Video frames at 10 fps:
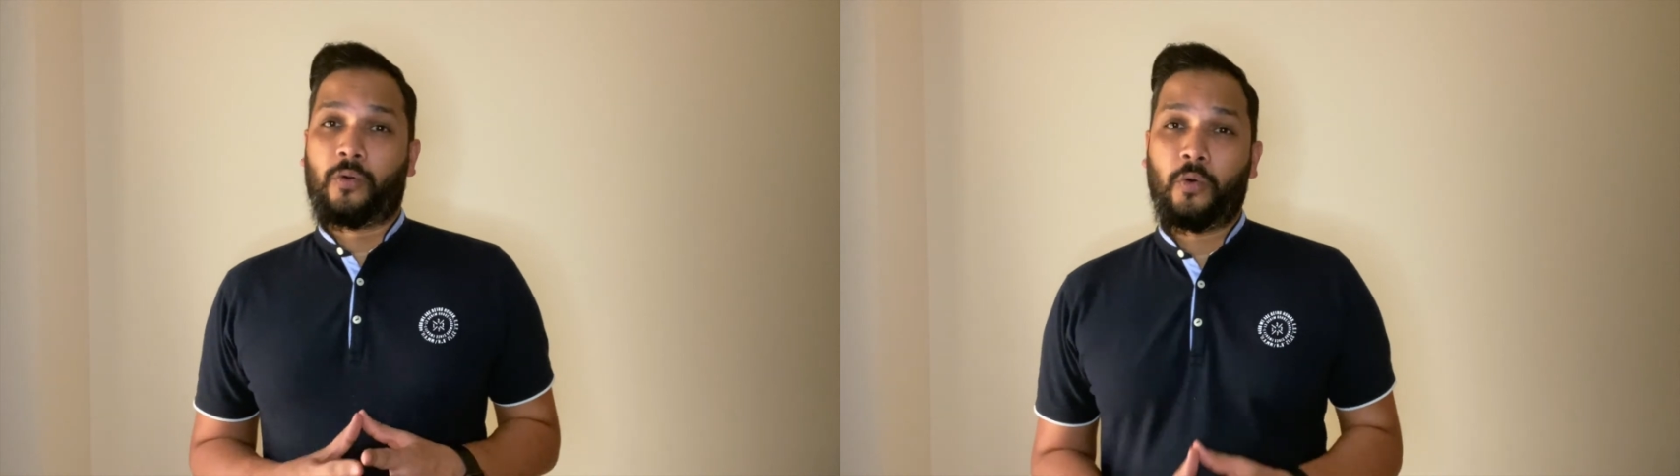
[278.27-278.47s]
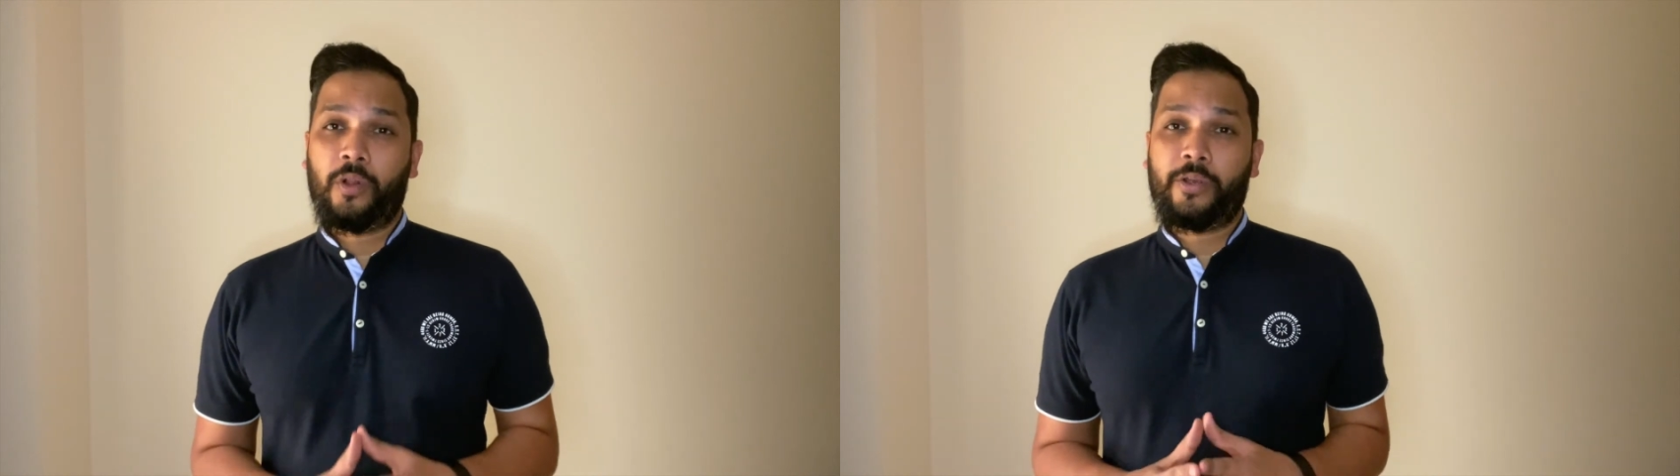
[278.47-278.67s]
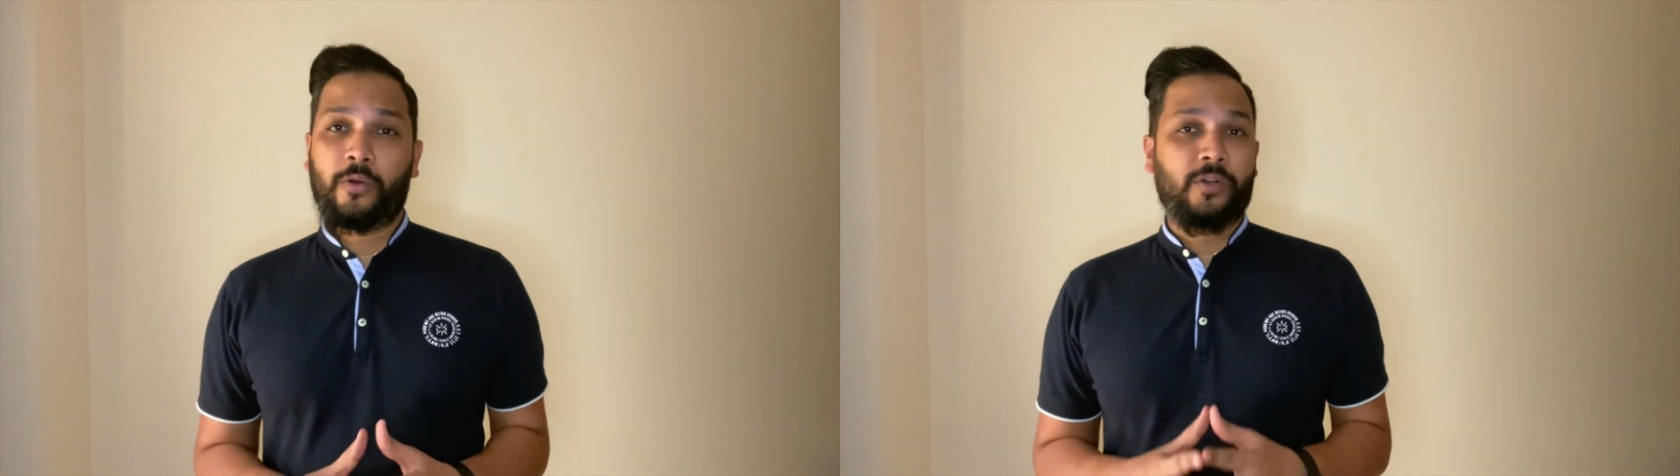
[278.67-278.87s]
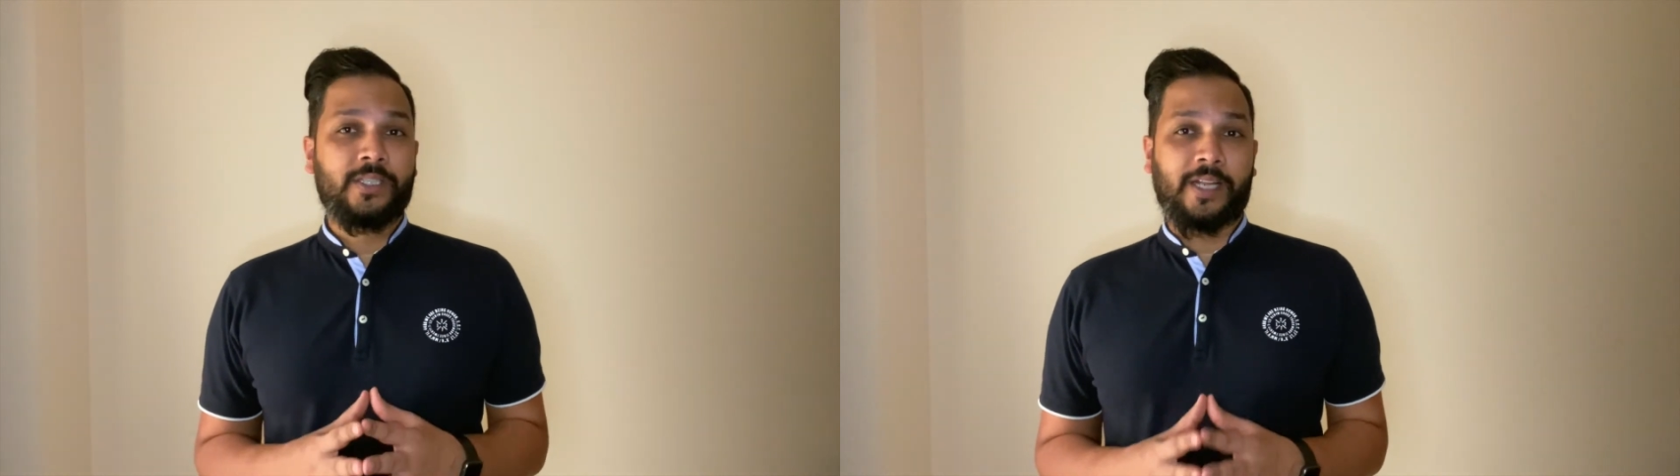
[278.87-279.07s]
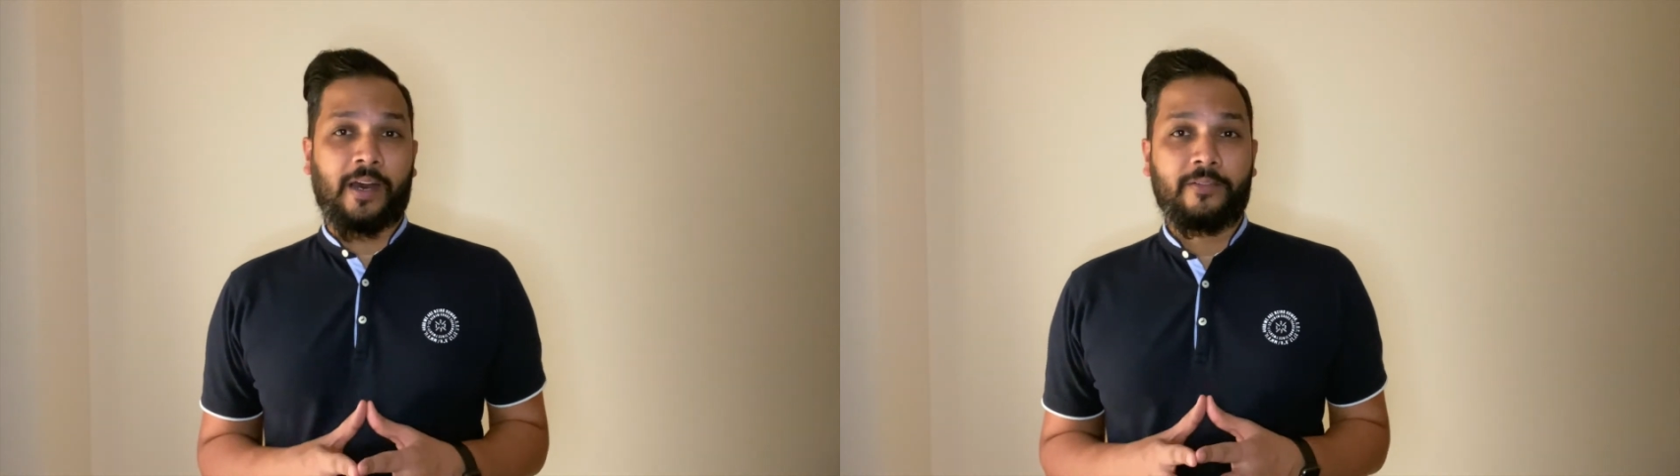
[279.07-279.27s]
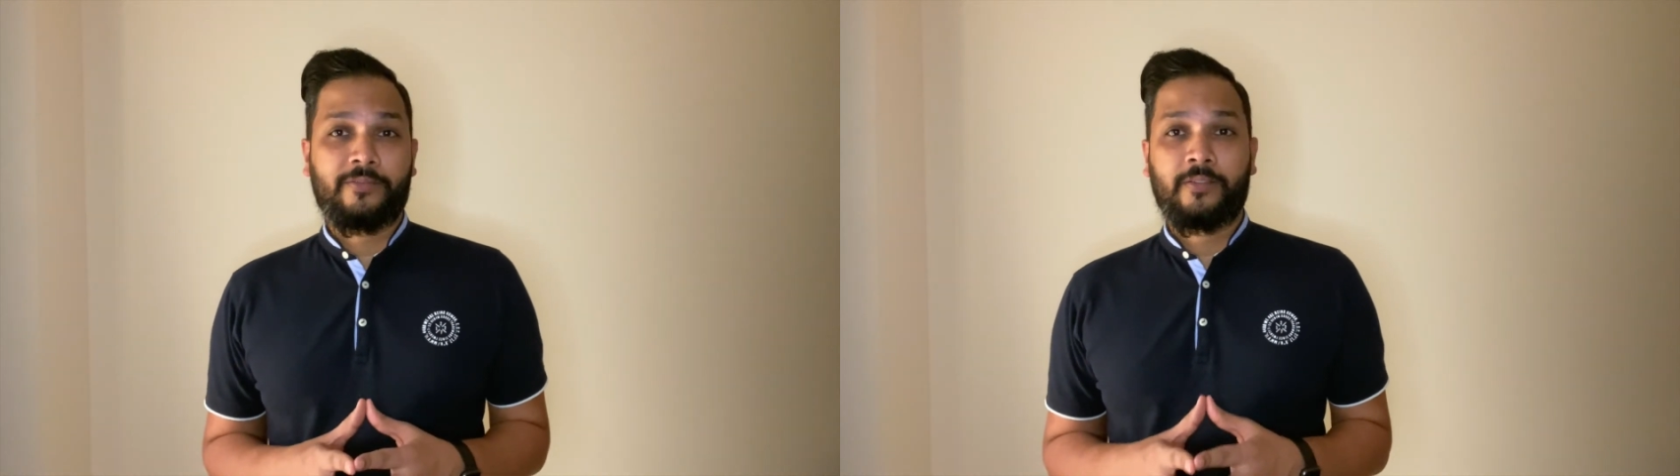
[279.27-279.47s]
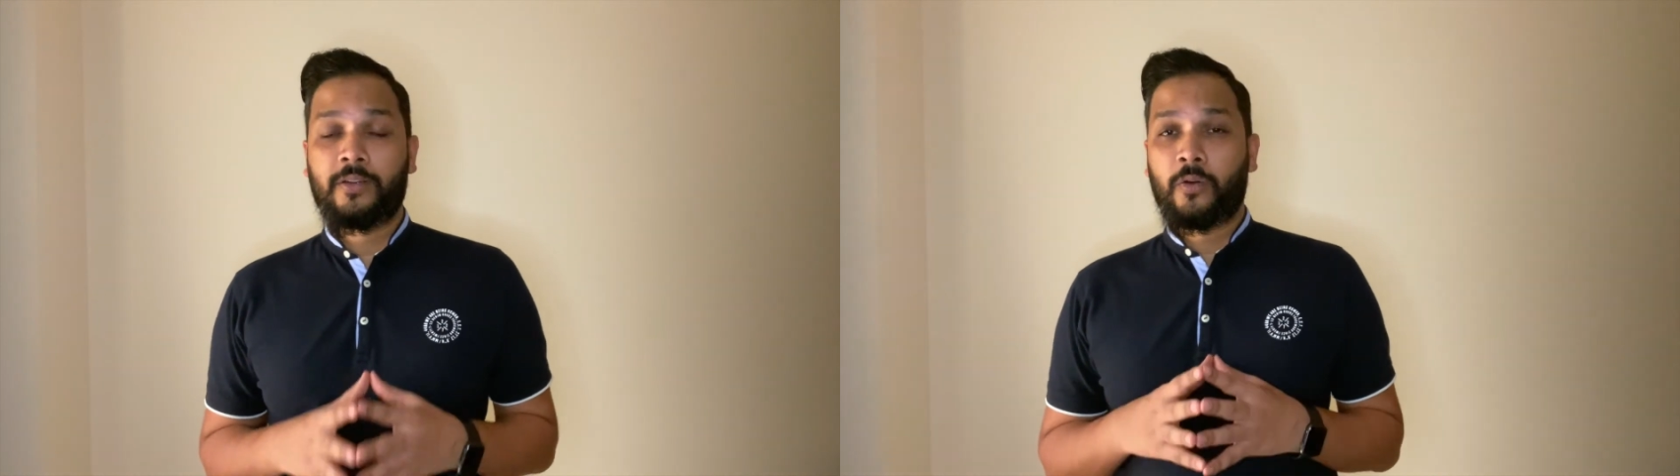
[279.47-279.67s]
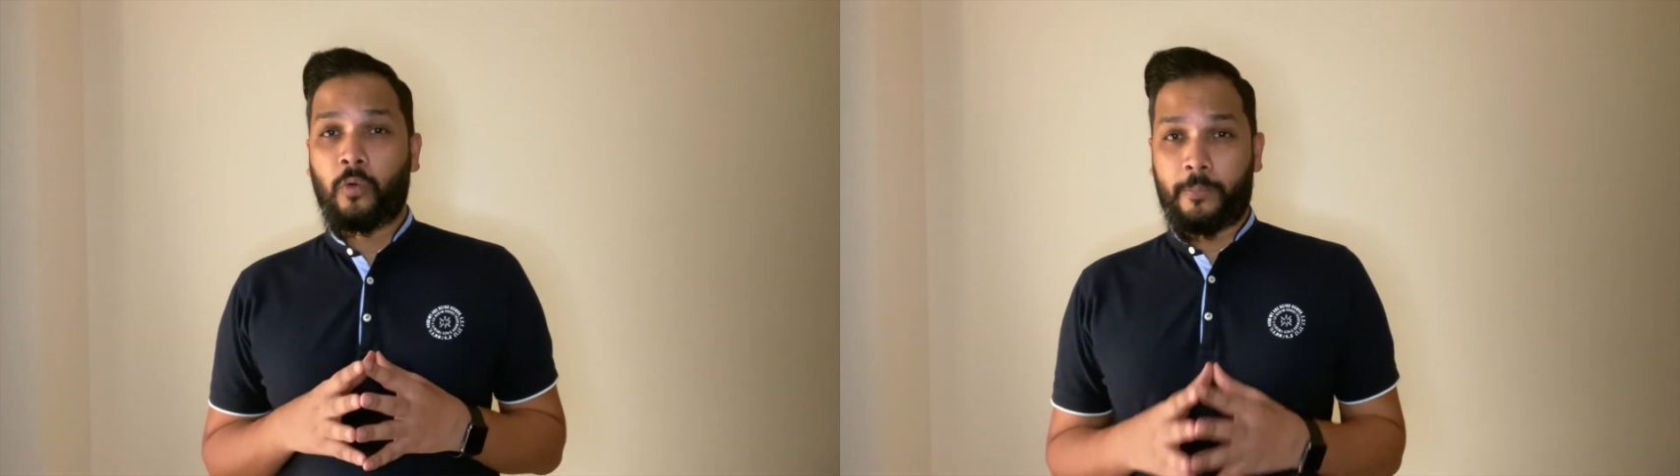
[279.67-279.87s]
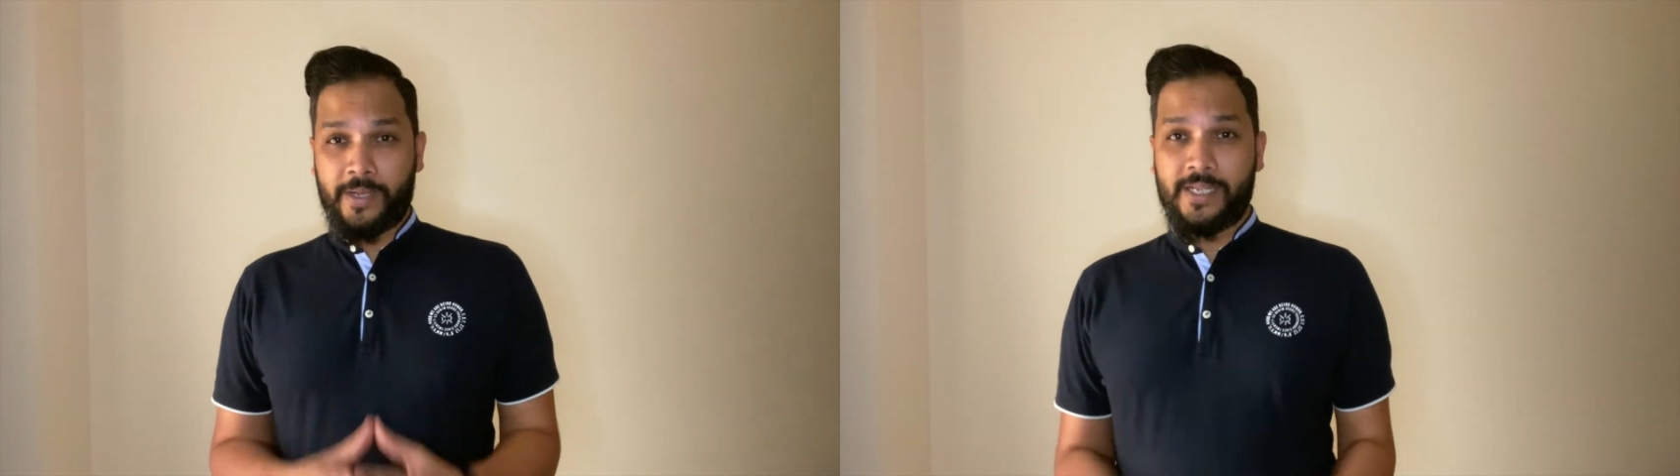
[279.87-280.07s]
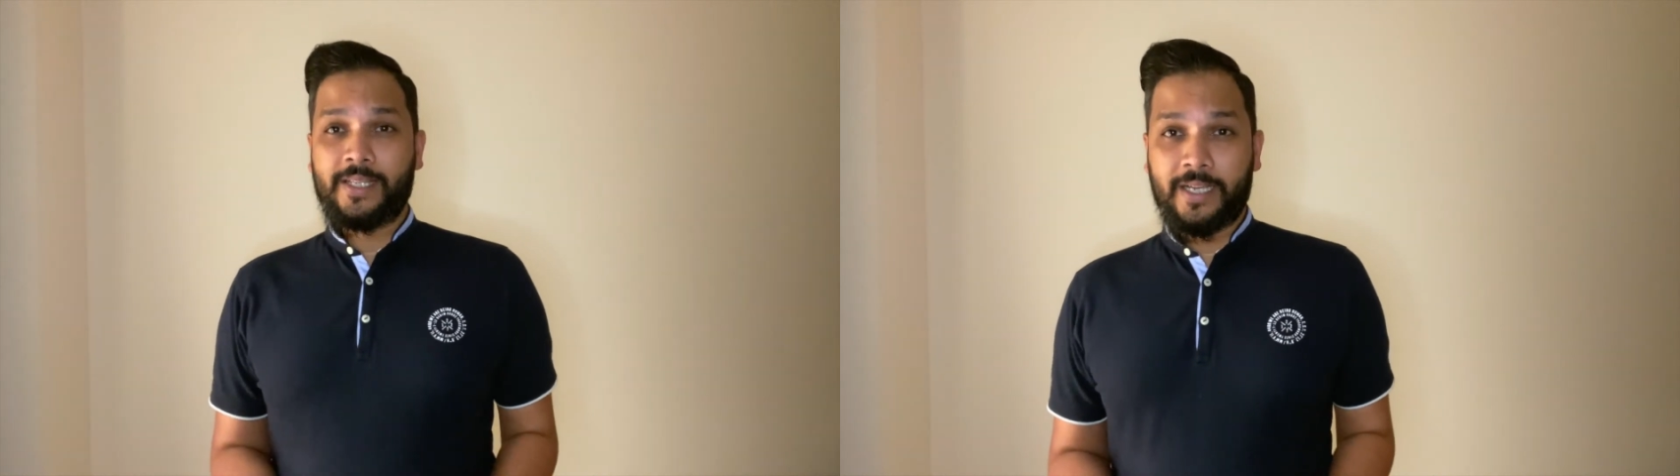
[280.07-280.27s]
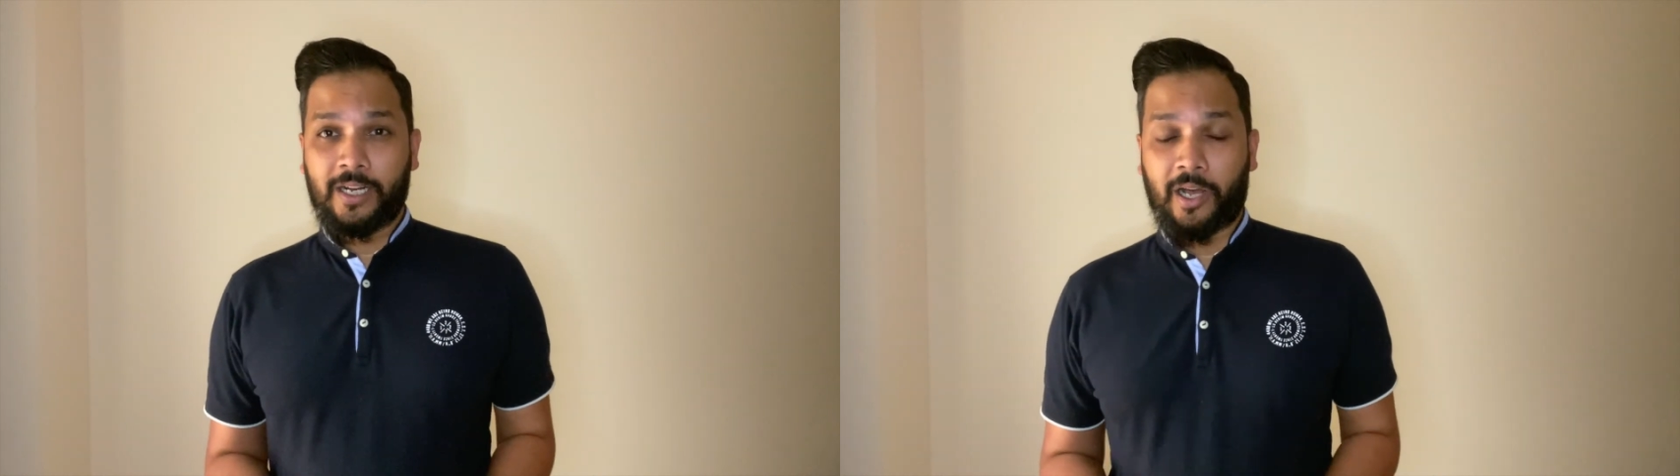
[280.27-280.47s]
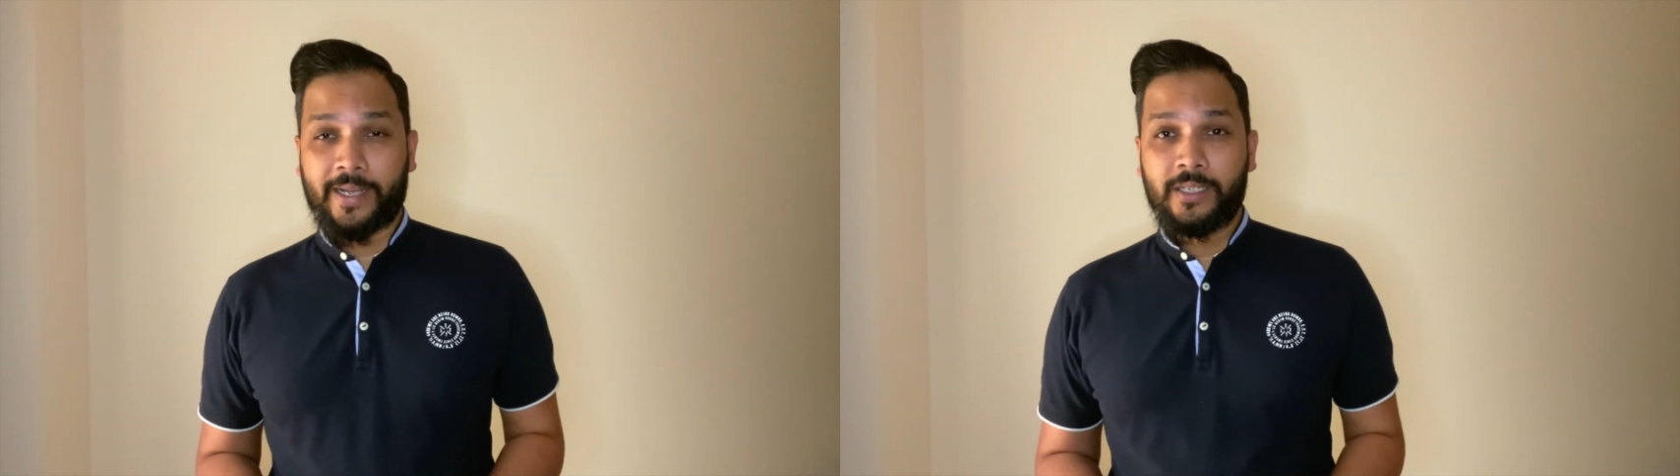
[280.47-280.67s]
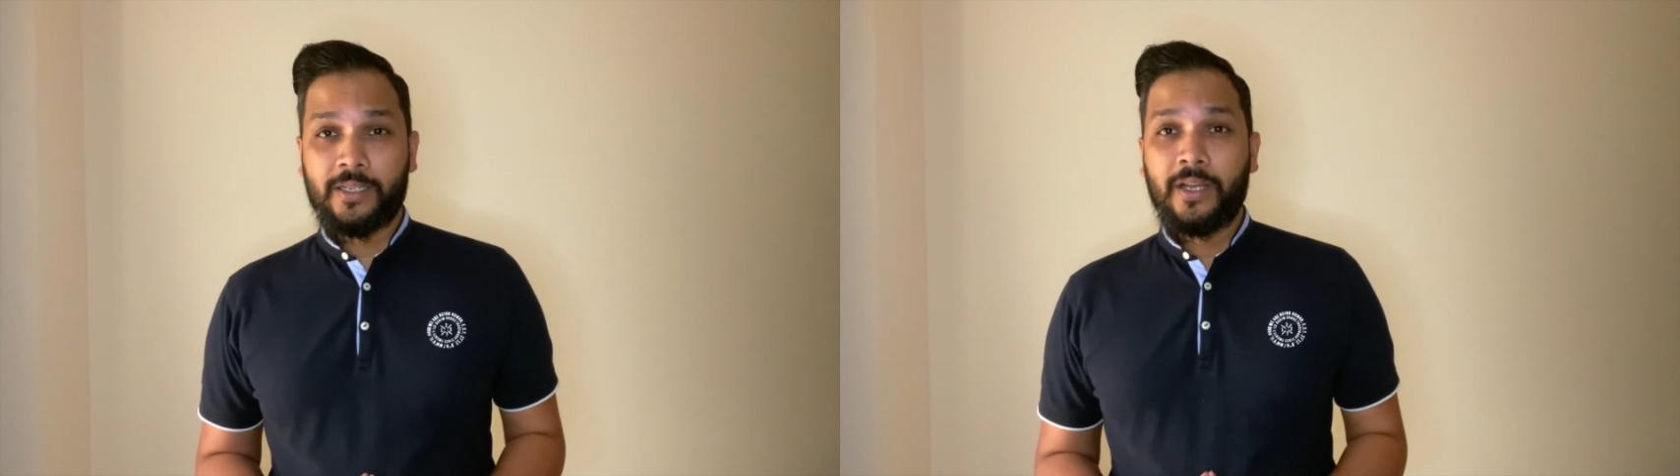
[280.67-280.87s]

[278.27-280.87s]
all your staff who are meeting the client